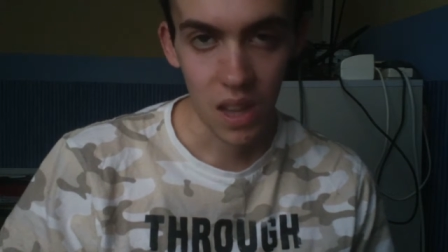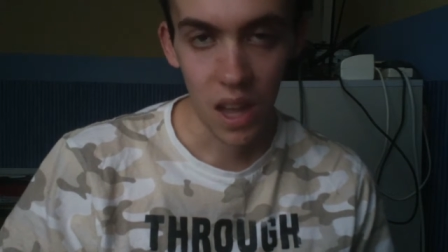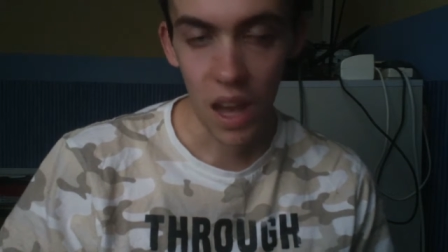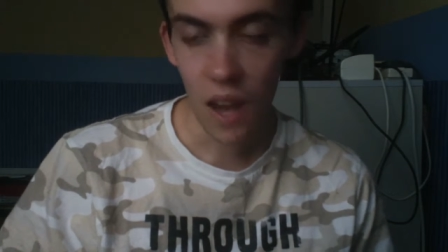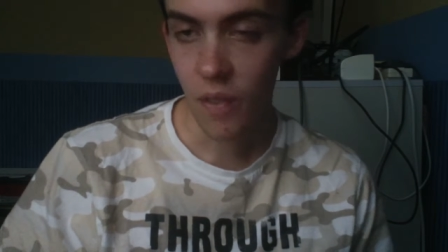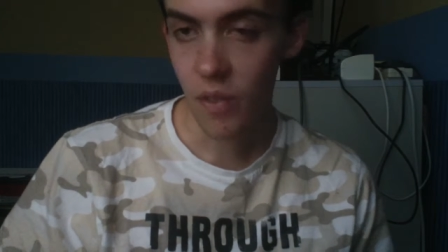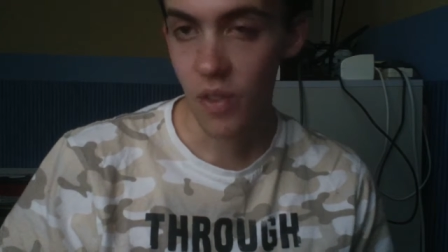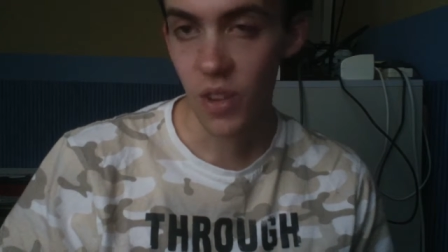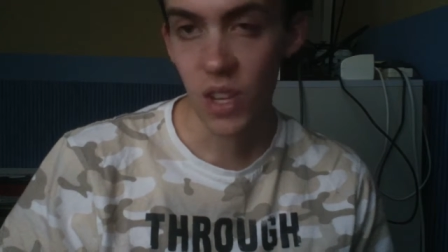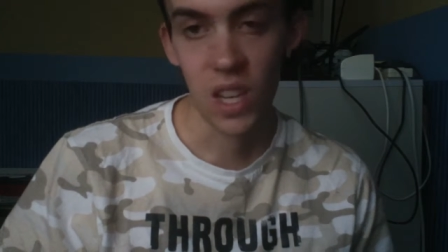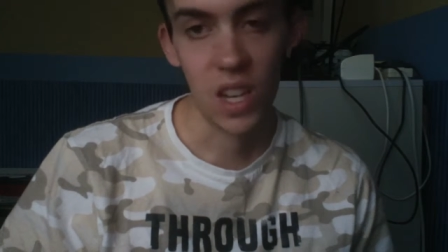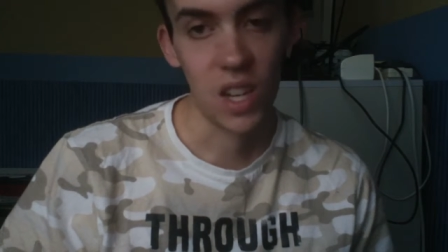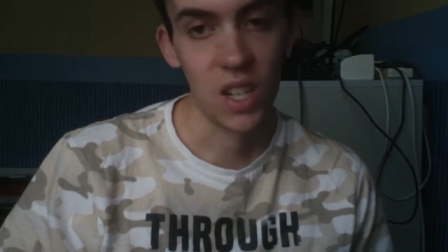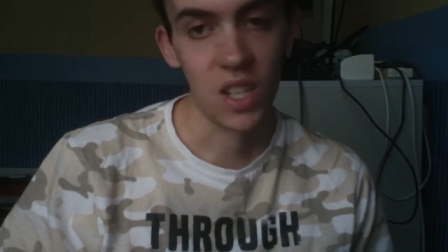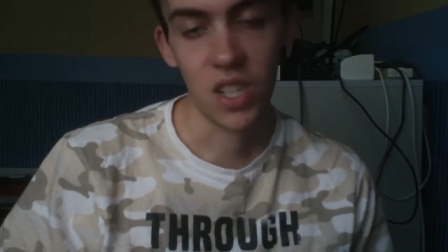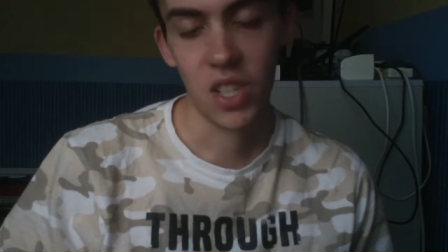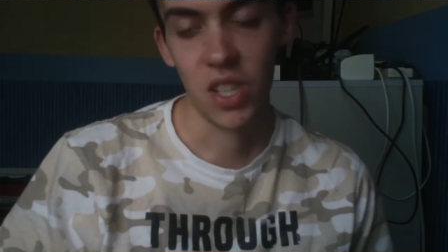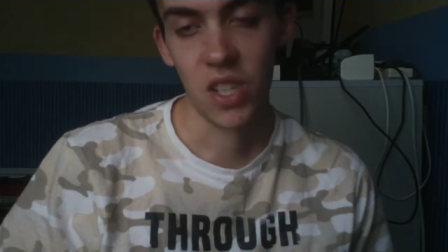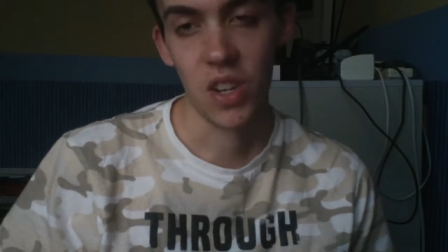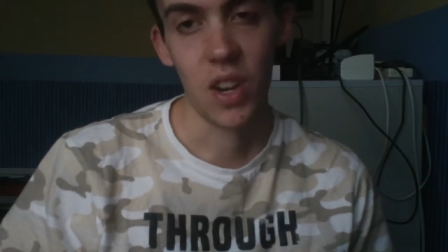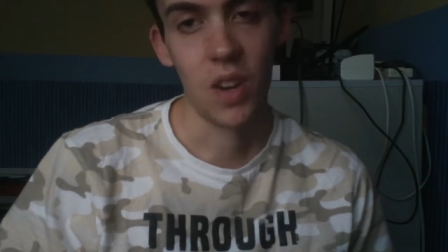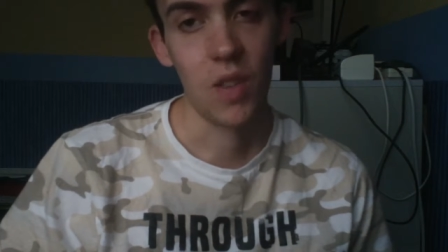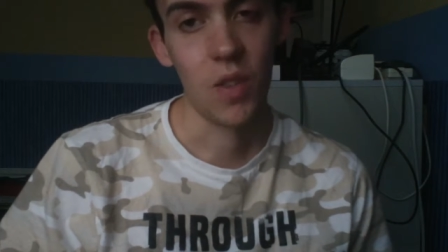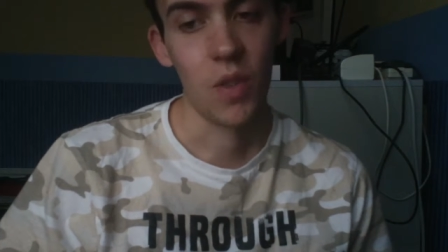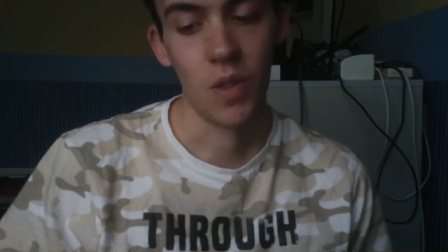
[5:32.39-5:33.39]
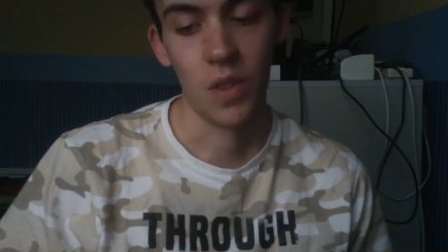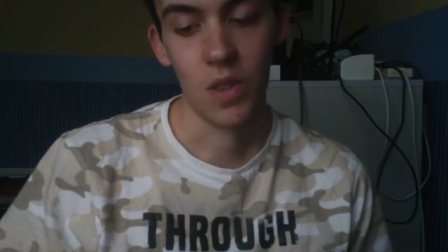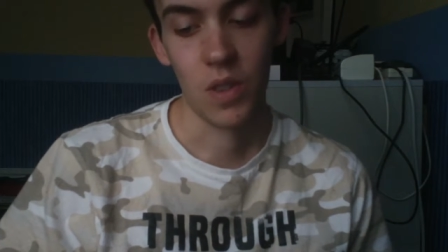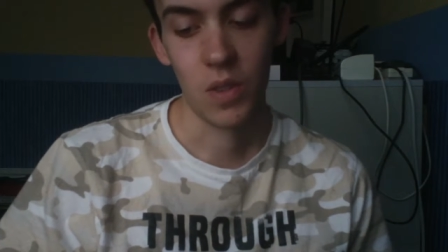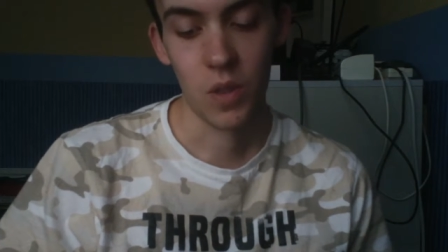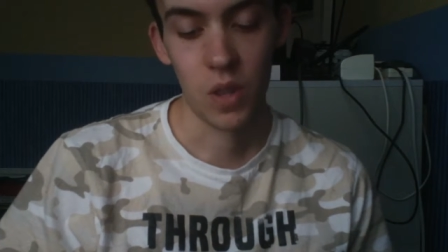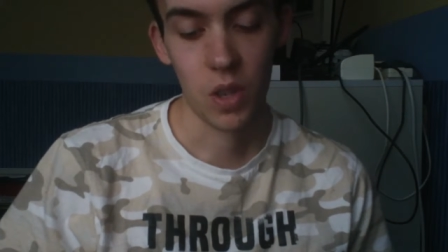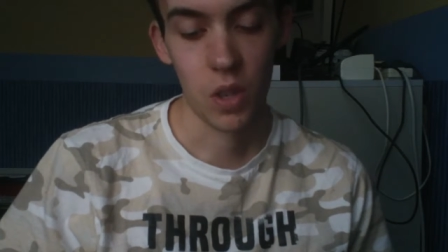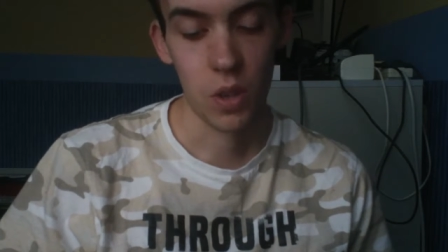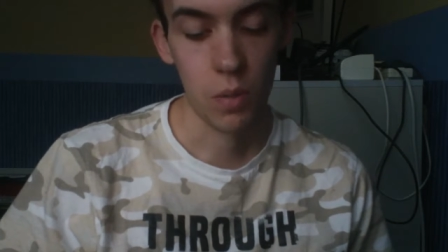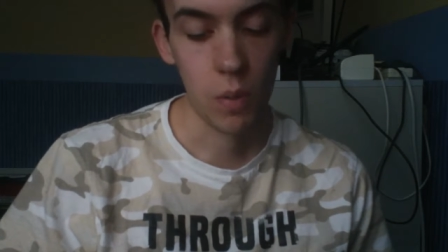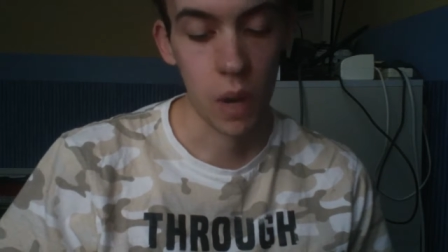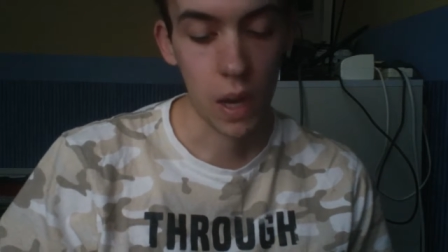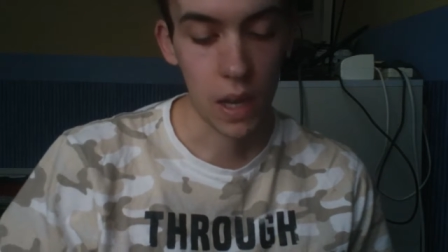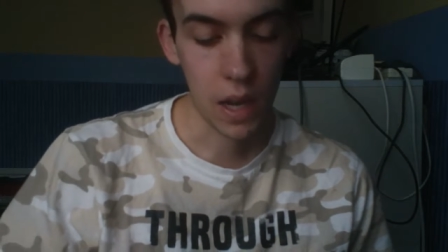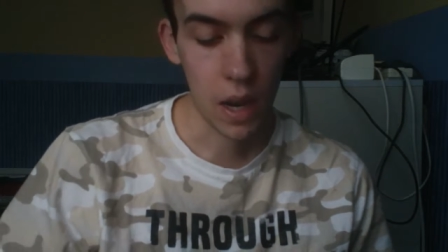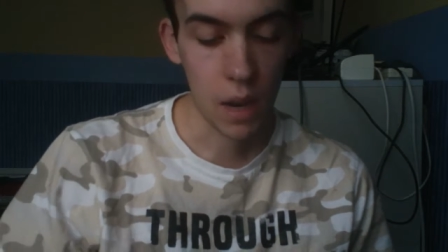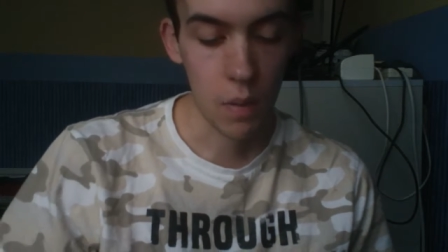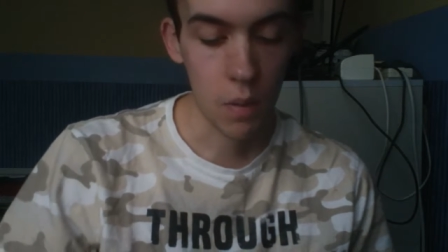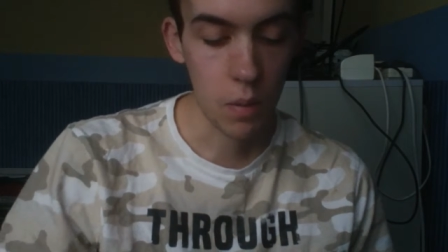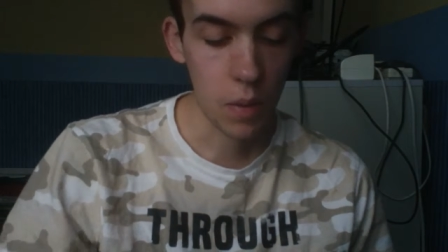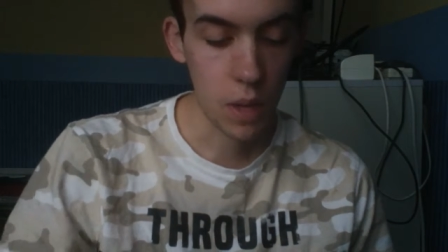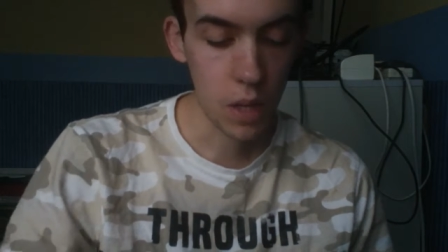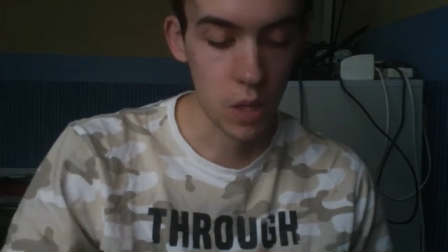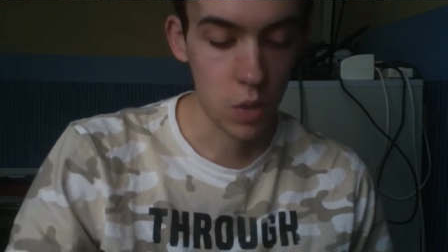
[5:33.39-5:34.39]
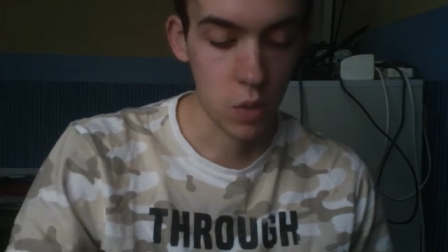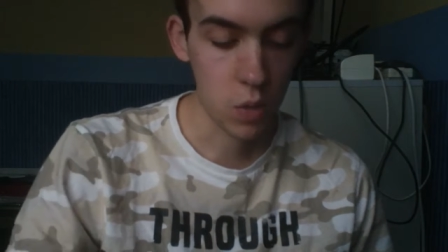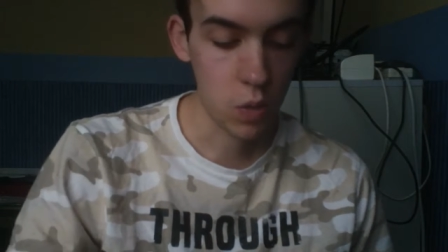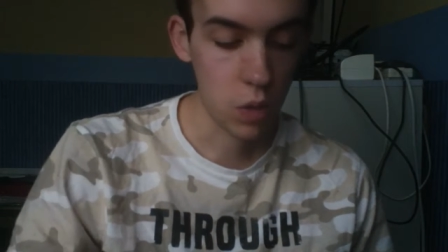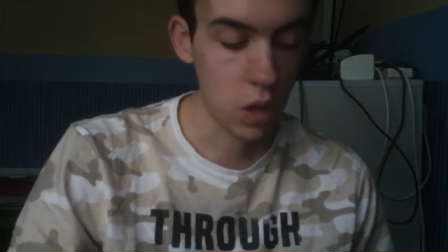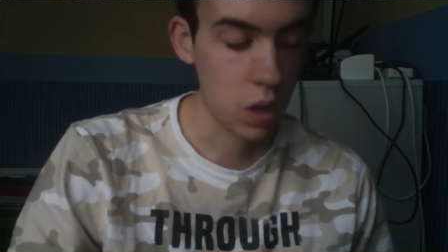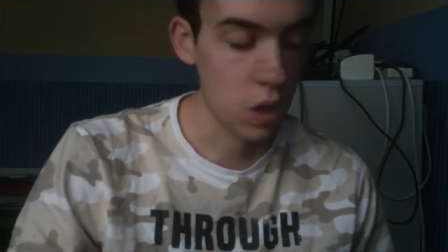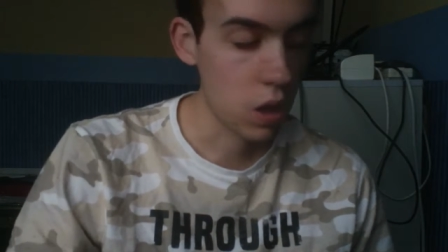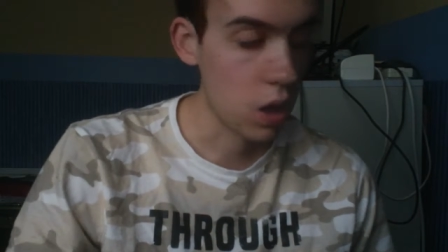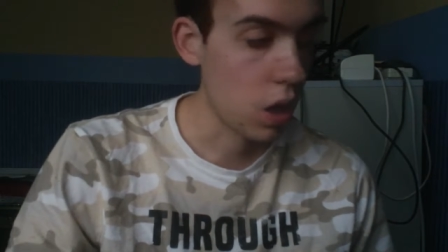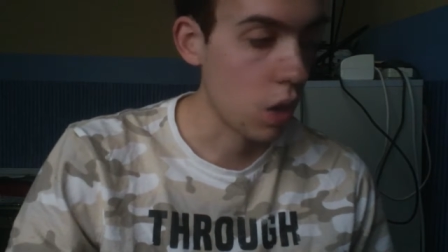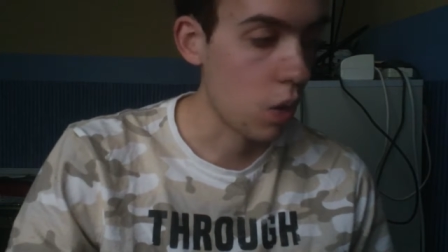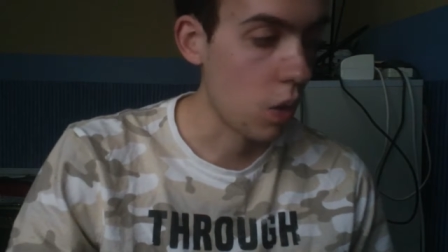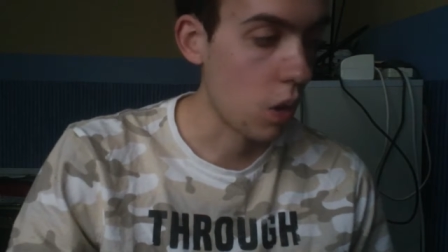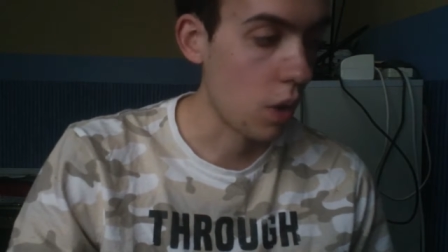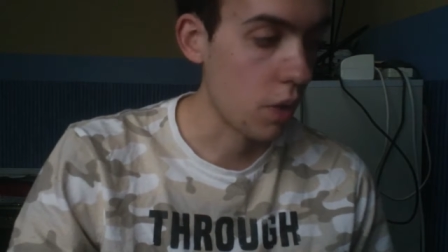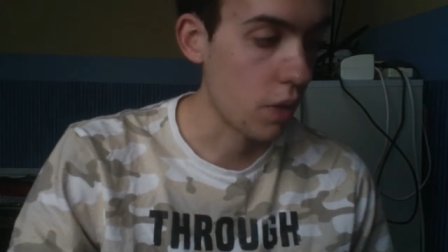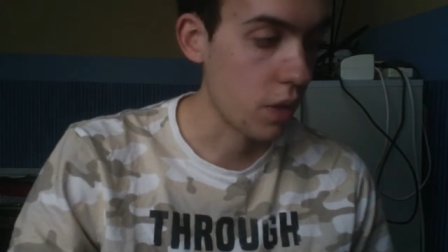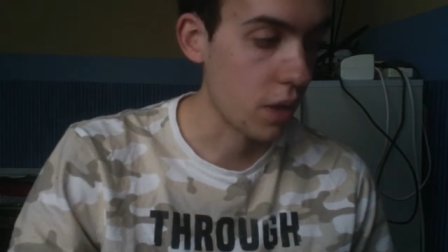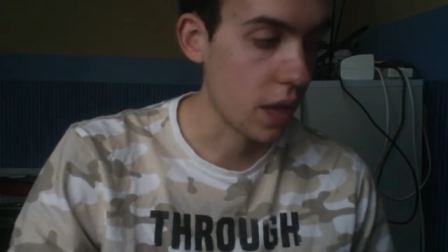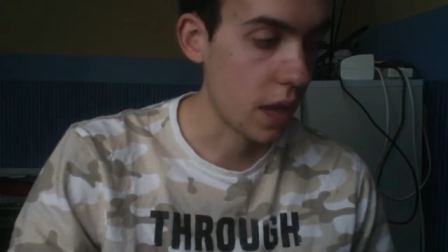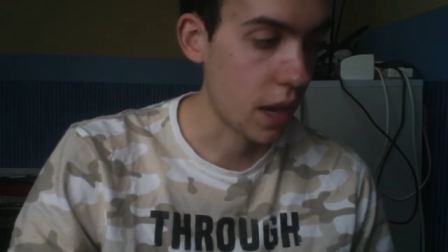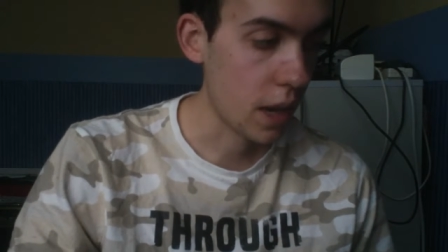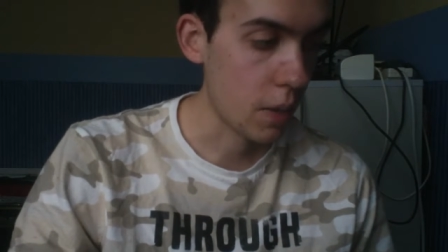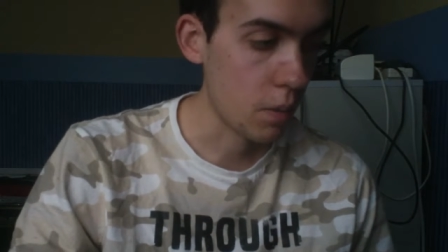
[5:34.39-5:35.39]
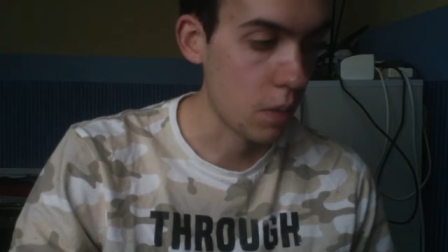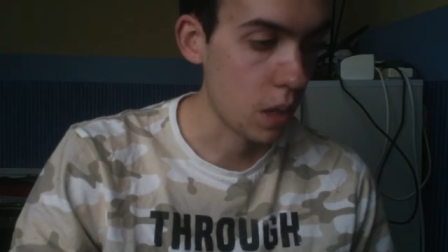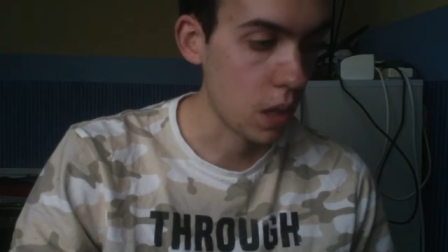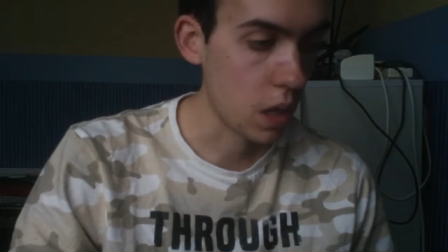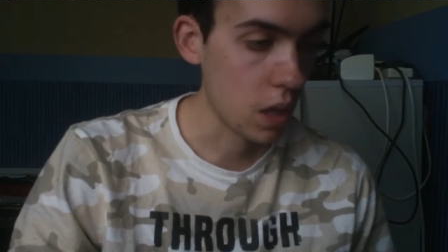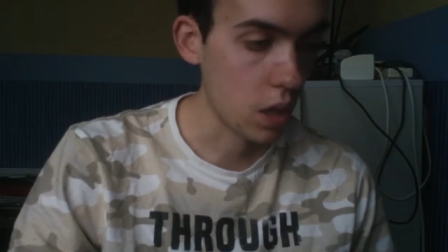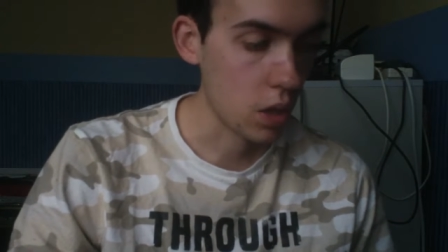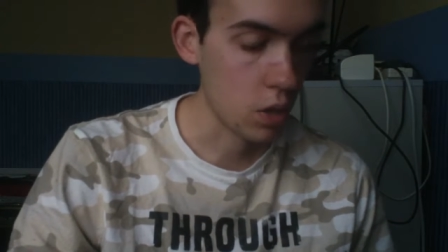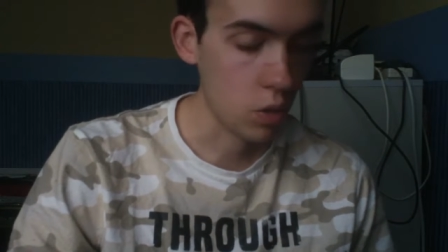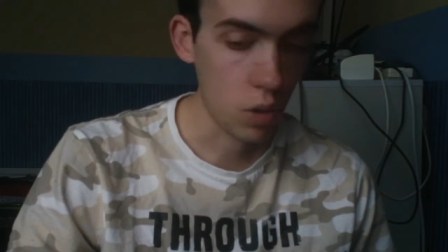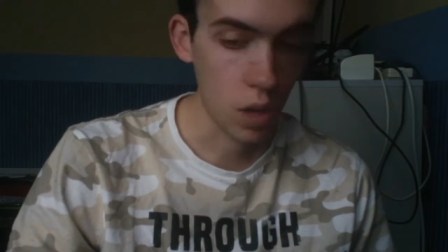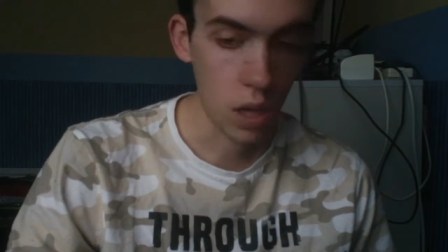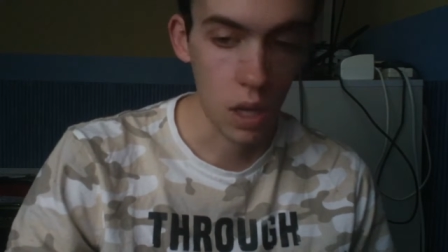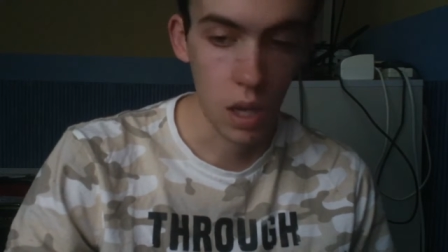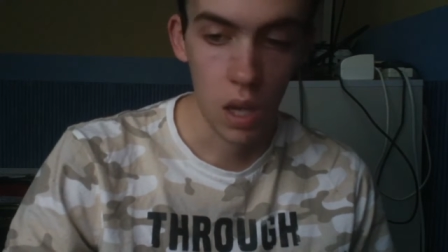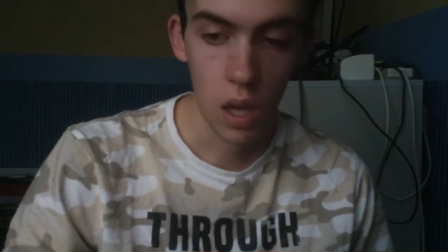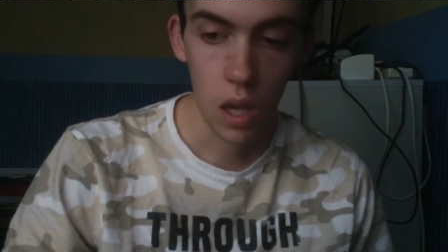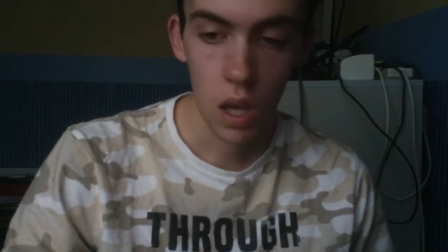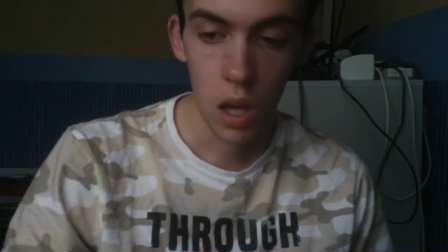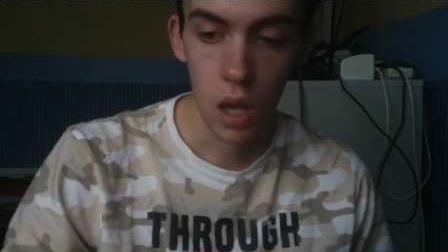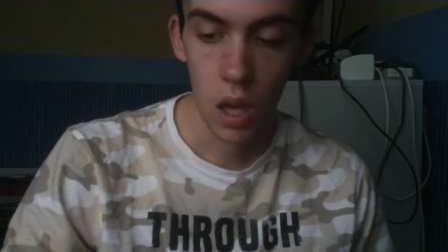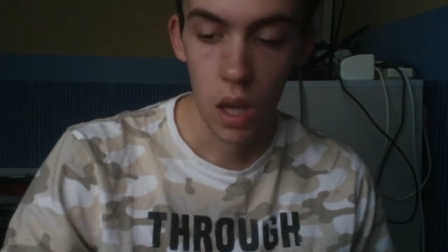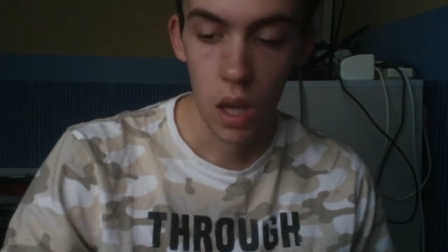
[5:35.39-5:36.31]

Like, really, I just showed everyone, really good. My camera actually ran low after that meet and greet.